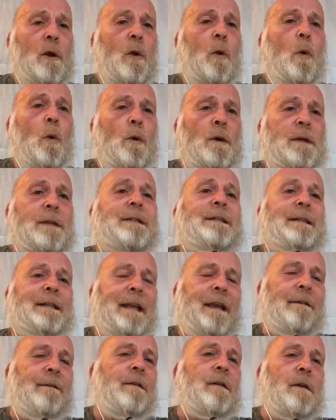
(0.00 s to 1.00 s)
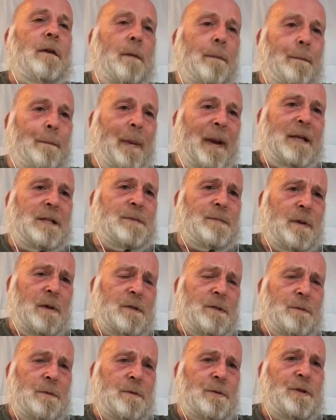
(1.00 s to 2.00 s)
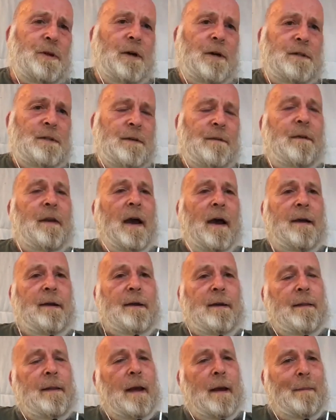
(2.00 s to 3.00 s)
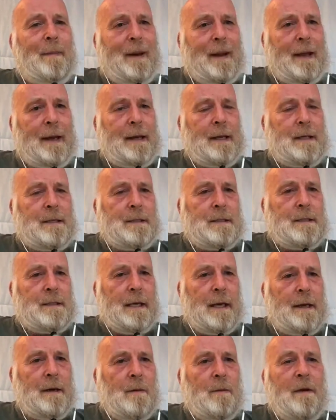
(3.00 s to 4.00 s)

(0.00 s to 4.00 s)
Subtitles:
order to give you the best possible chance of gaining that planning consent,